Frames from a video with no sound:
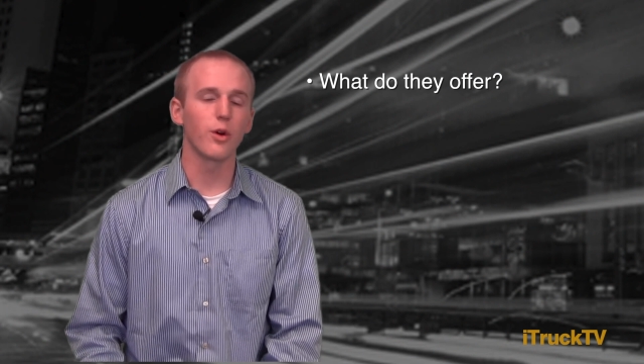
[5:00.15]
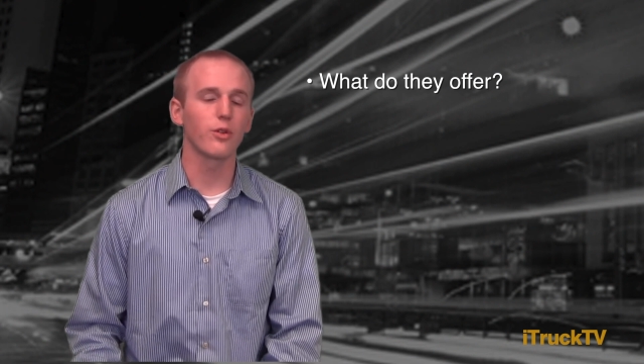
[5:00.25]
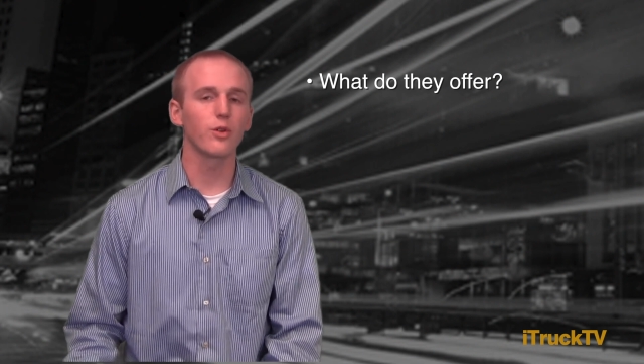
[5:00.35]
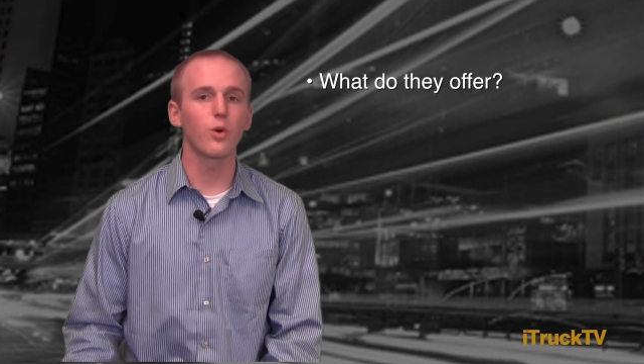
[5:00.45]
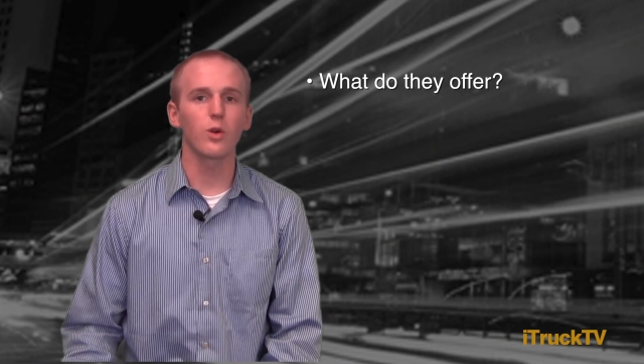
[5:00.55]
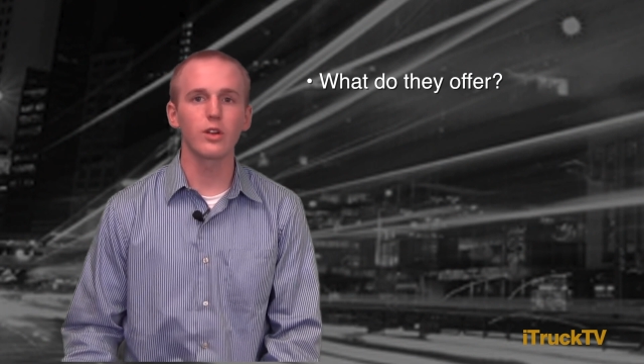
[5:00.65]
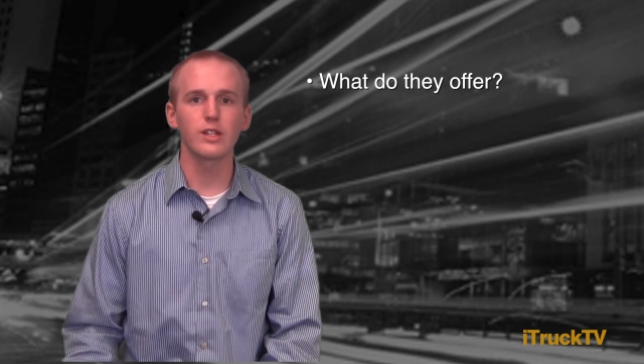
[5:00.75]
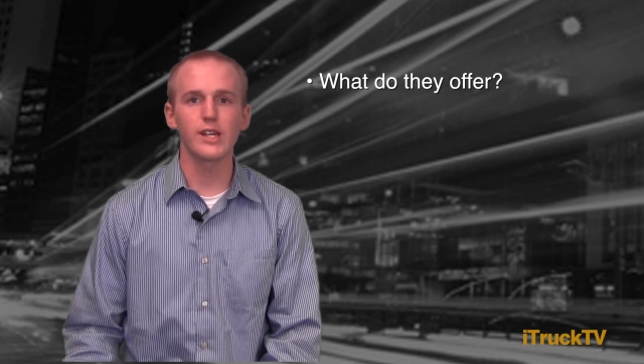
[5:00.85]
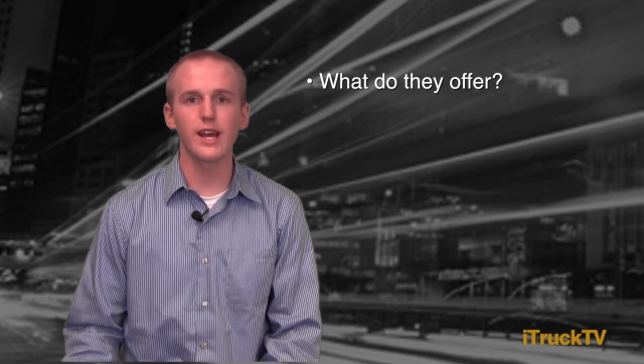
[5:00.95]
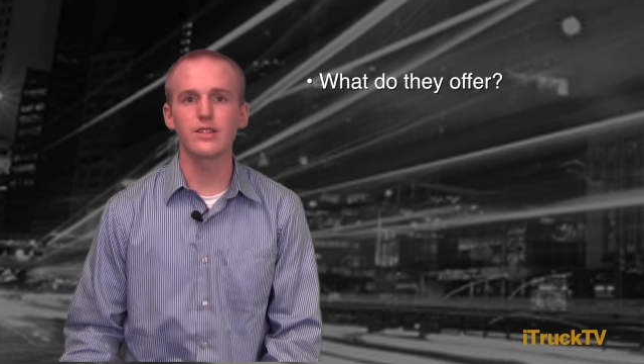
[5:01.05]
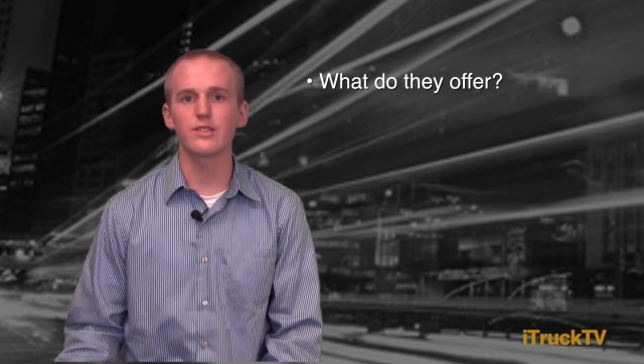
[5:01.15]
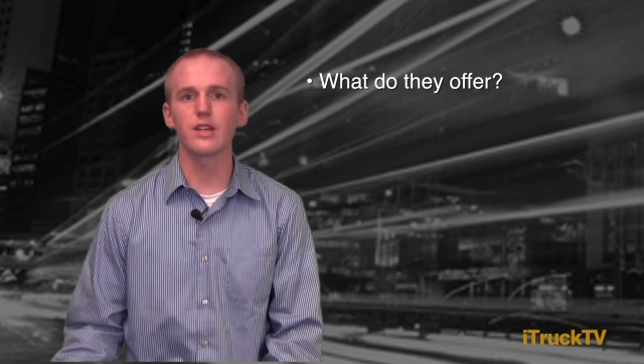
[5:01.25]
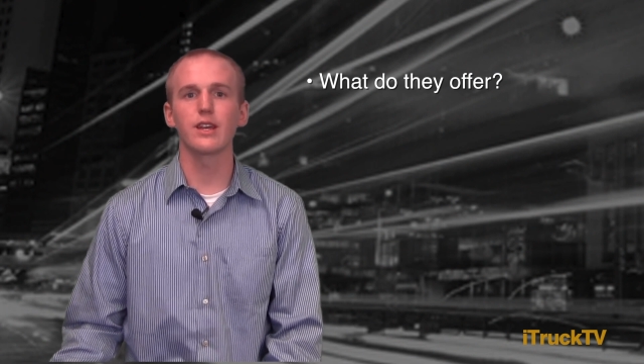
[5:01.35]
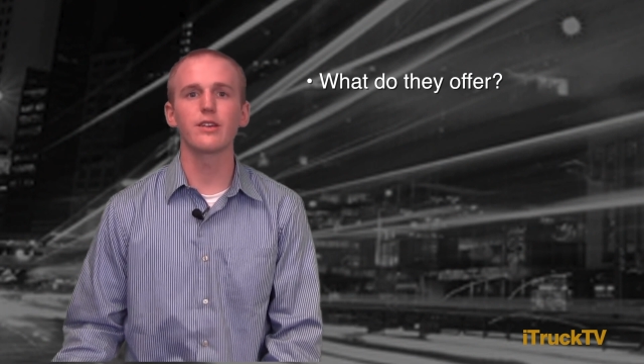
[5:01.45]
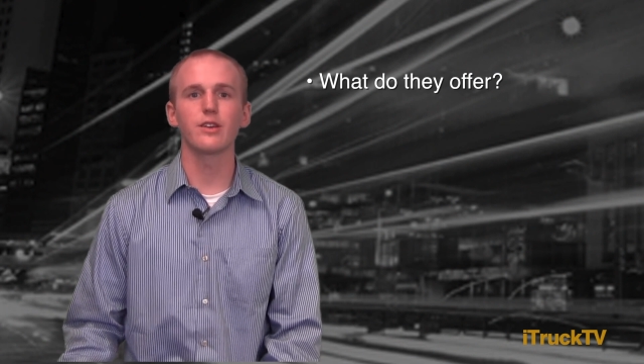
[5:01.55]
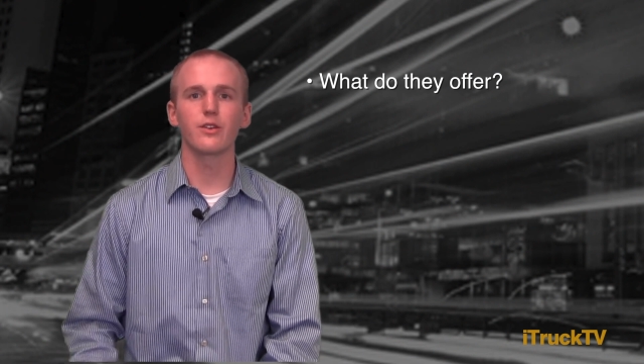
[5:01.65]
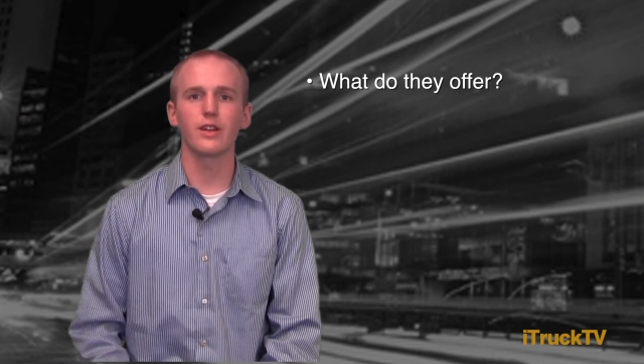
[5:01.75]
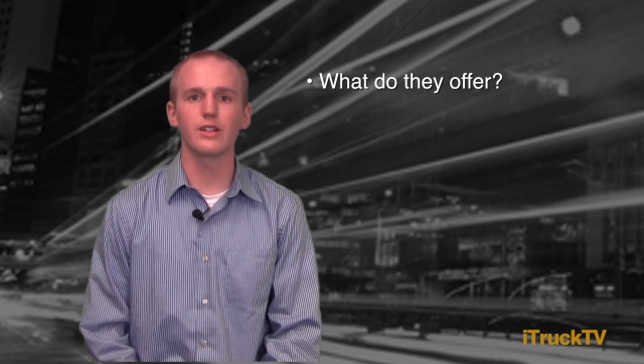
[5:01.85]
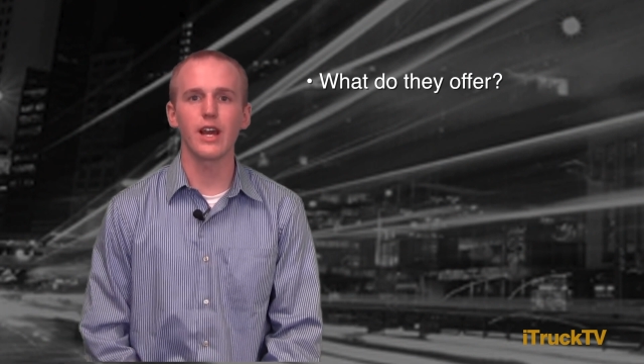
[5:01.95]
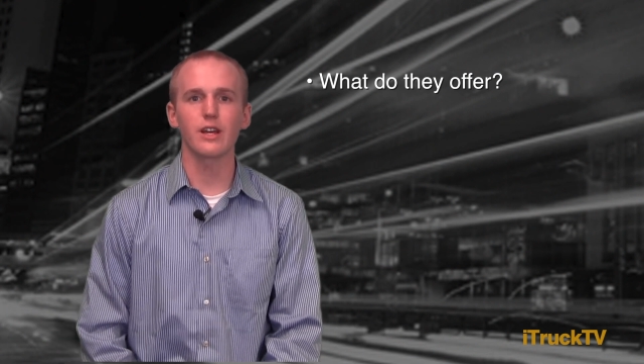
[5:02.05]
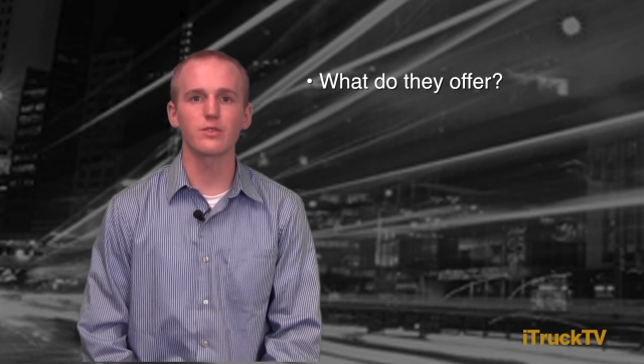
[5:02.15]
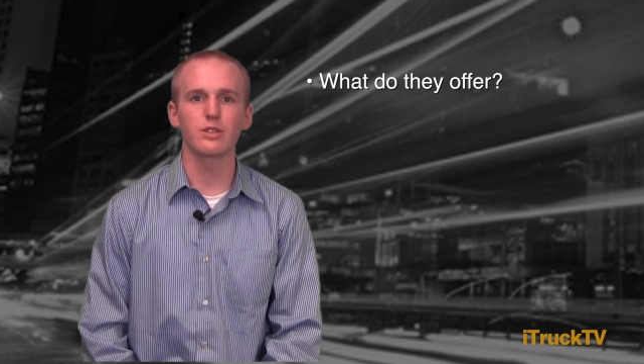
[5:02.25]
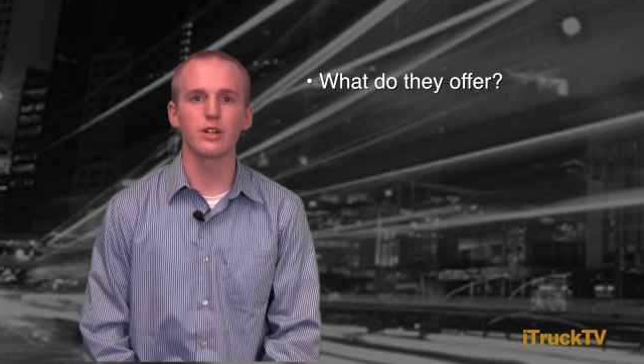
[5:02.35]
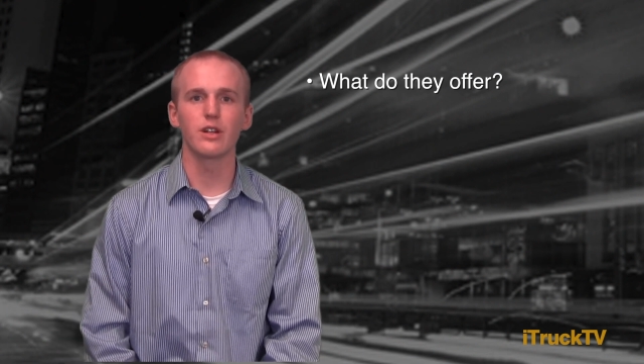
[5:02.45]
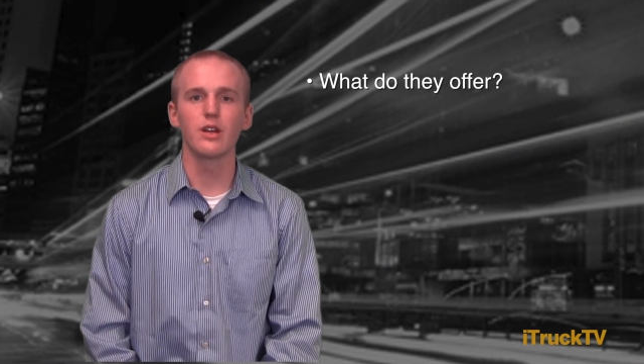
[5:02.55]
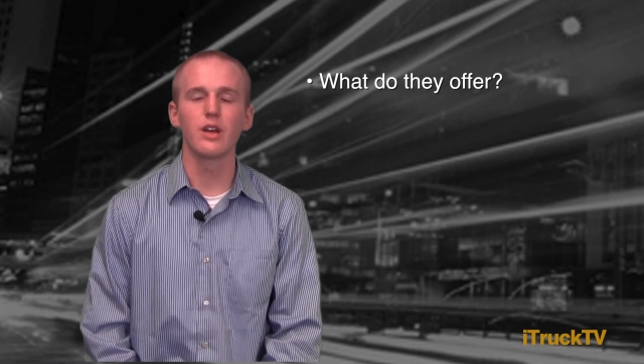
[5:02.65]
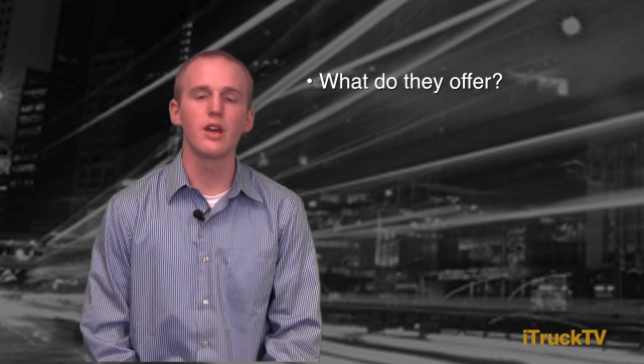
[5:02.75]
both quarterly taxes and the year-end tax return?